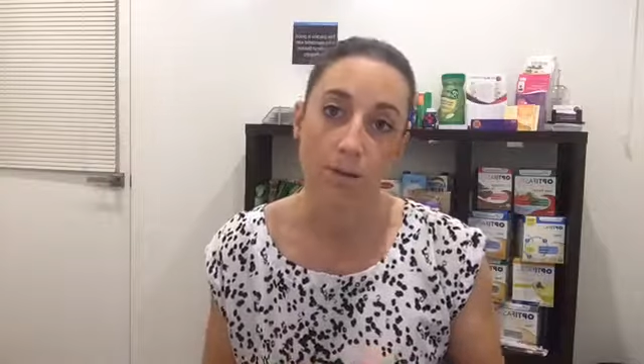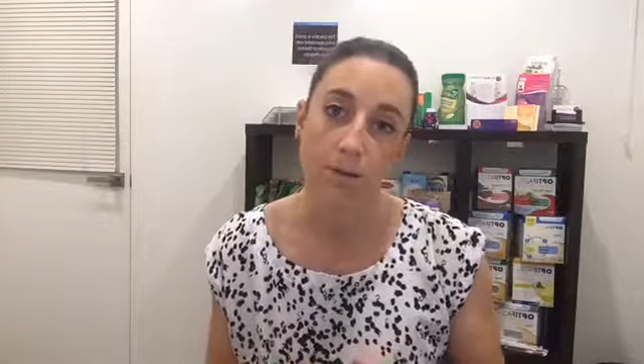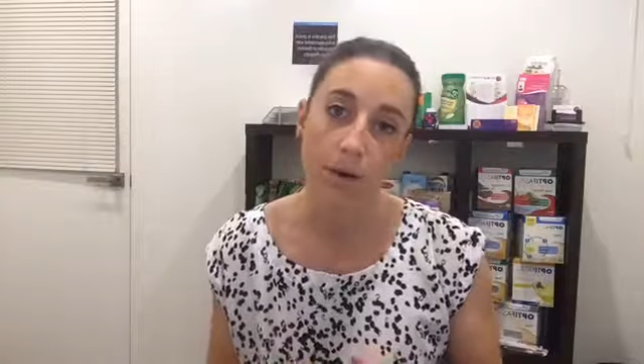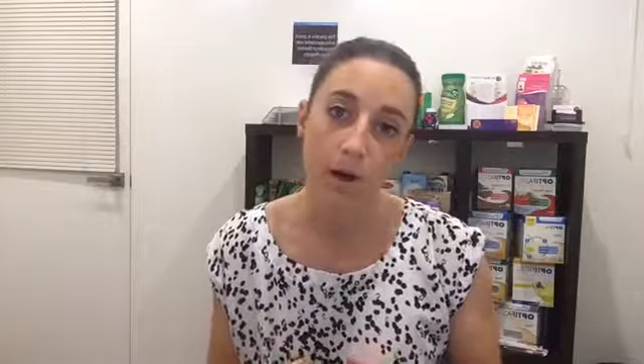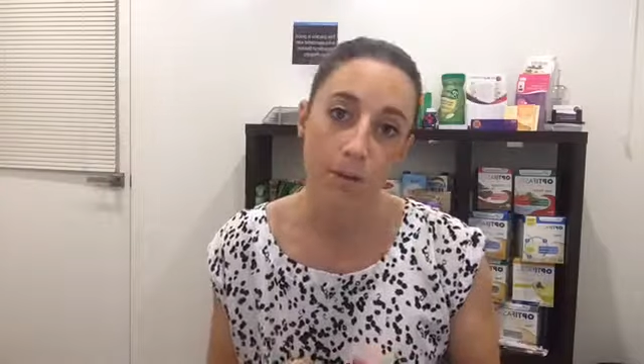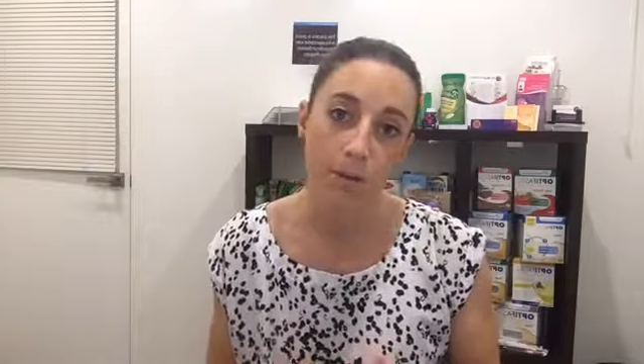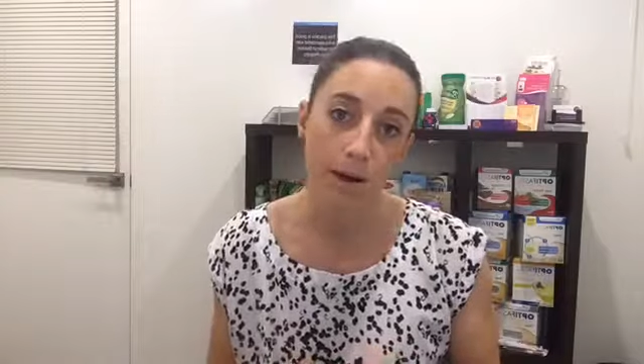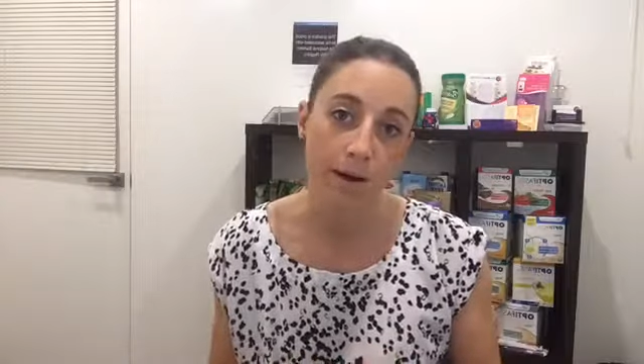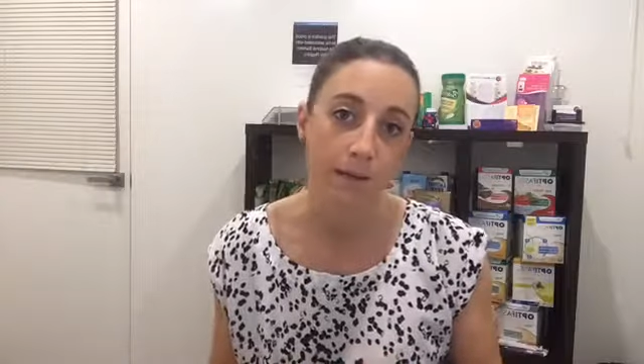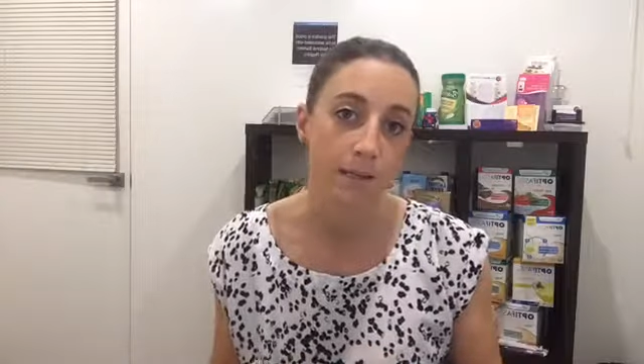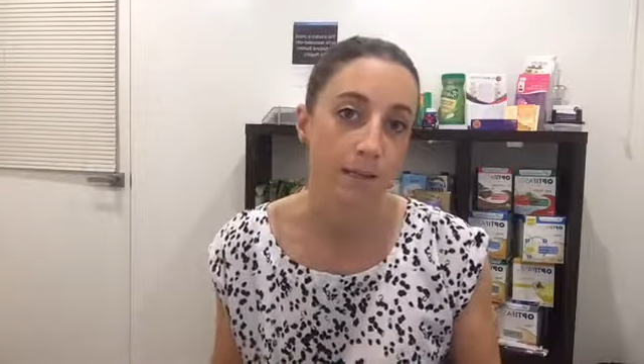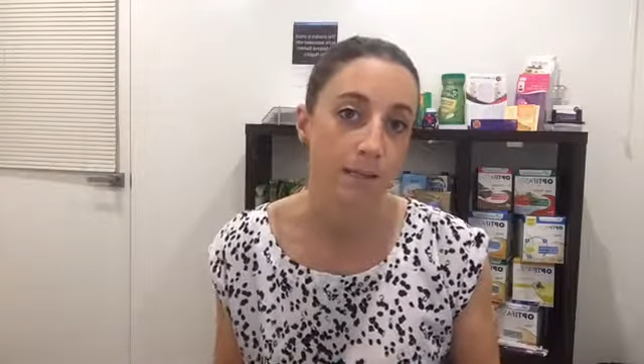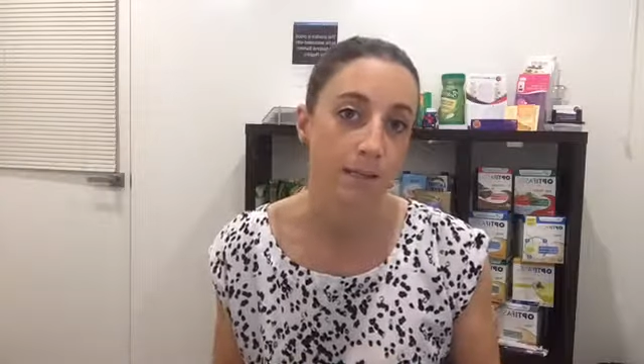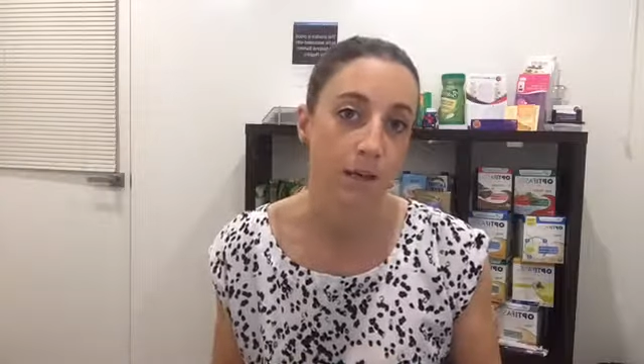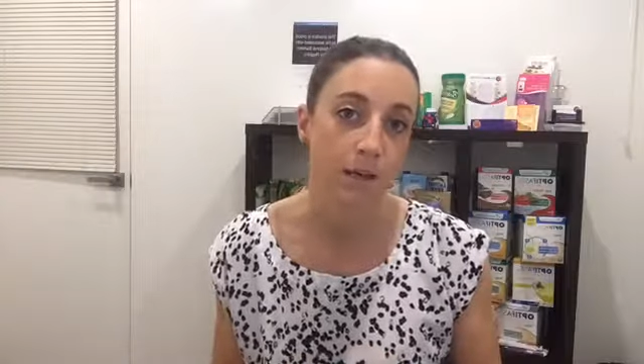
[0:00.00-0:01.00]
by about
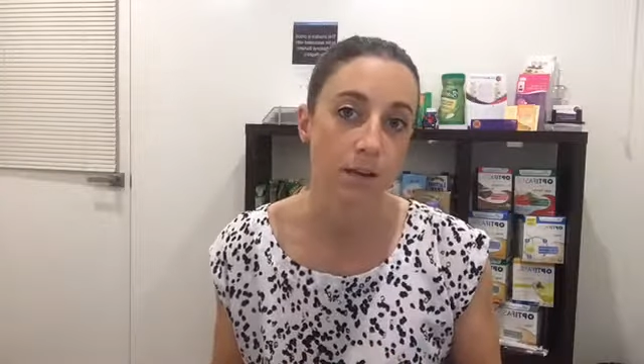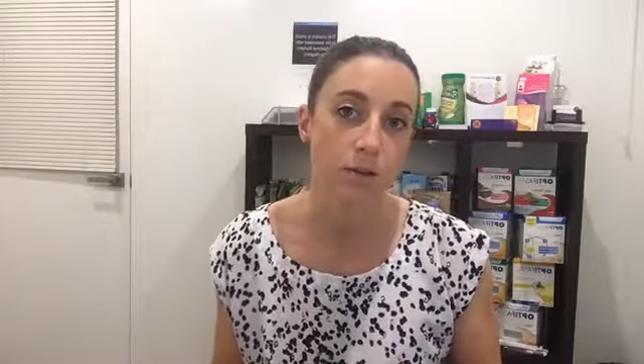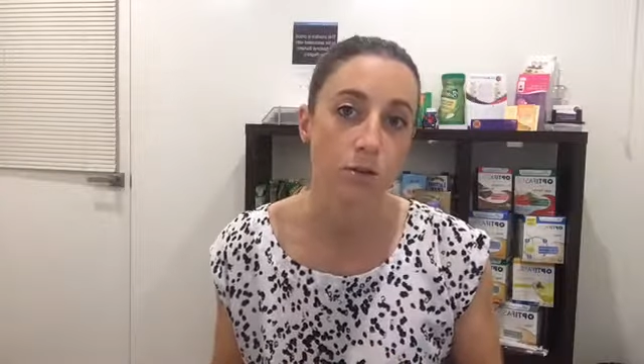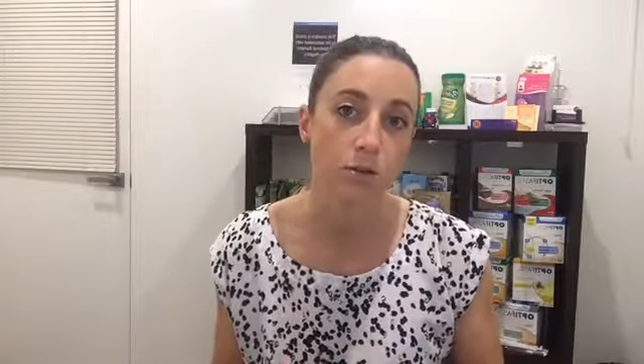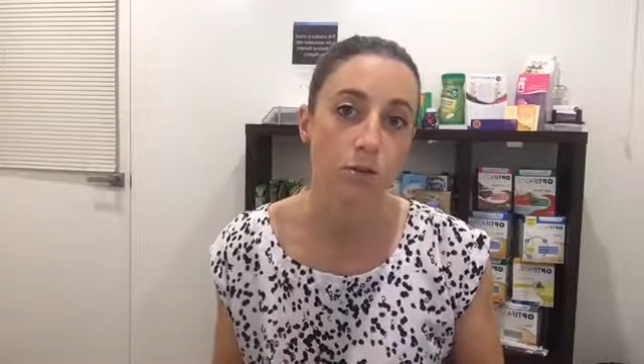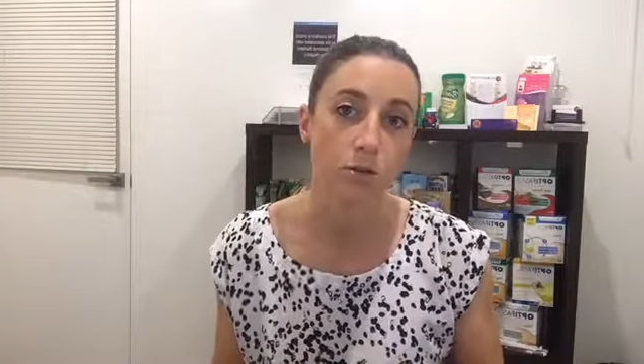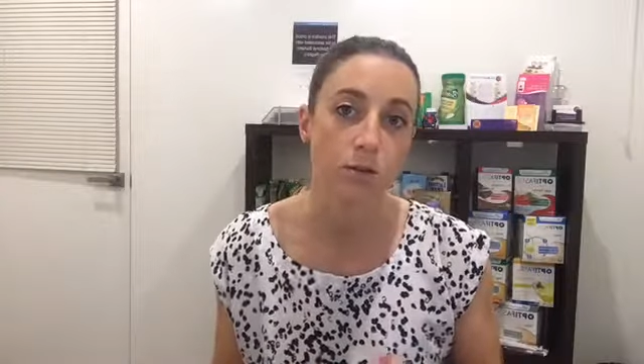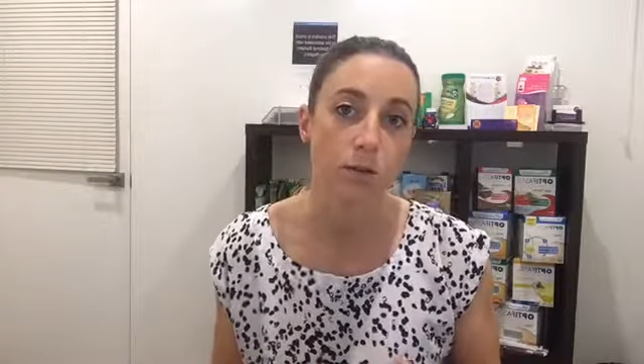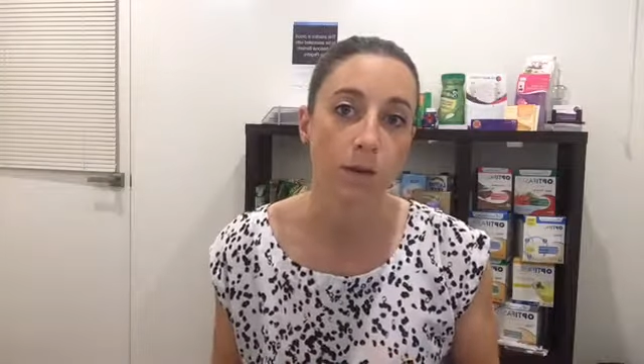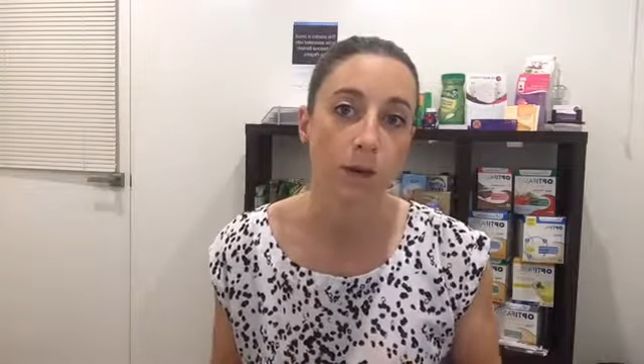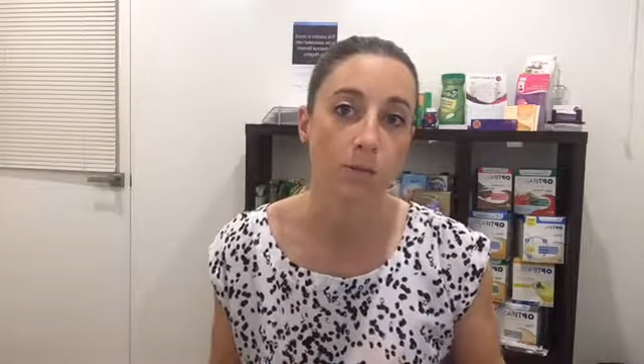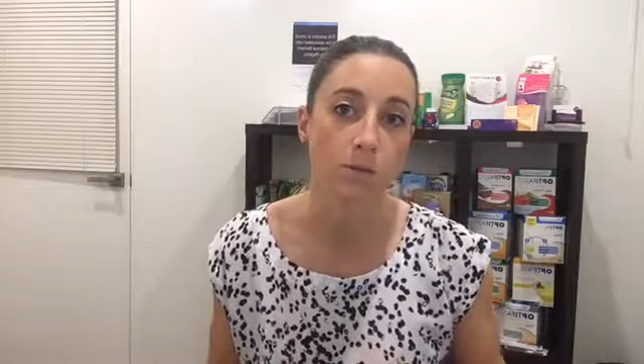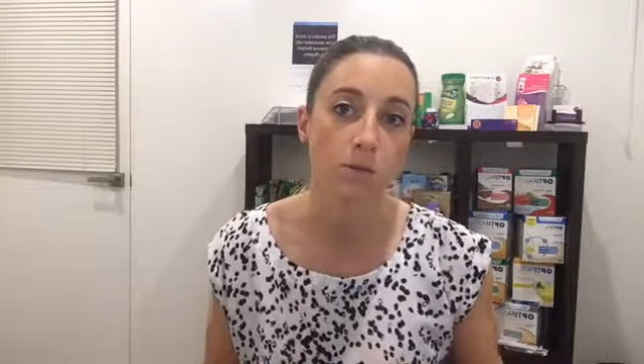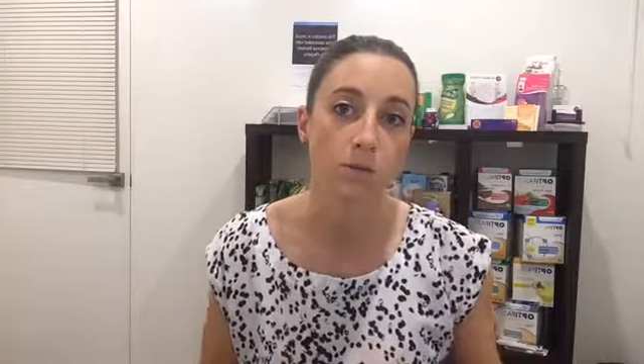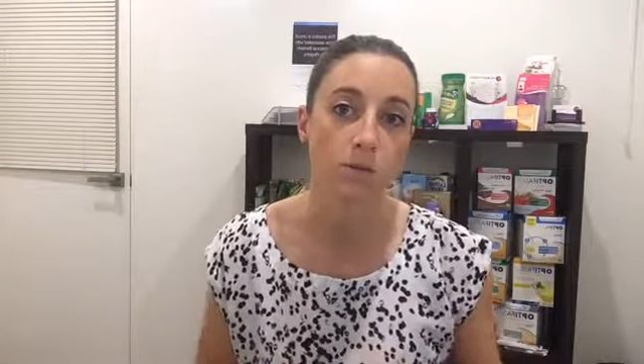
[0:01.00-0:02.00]
day 10 you should be
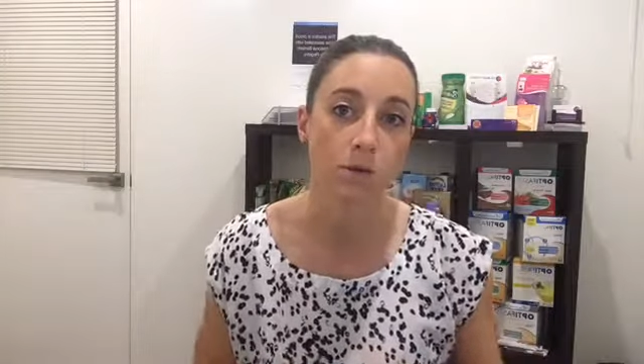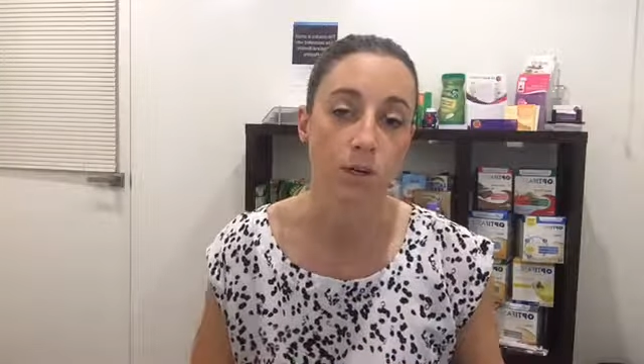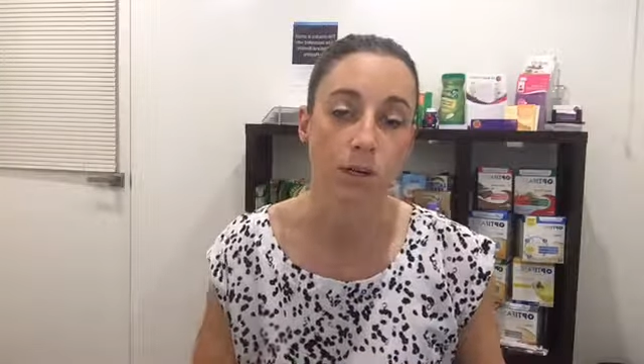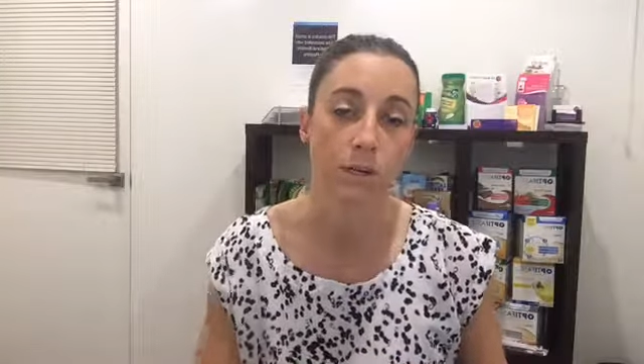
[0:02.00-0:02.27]
able to drink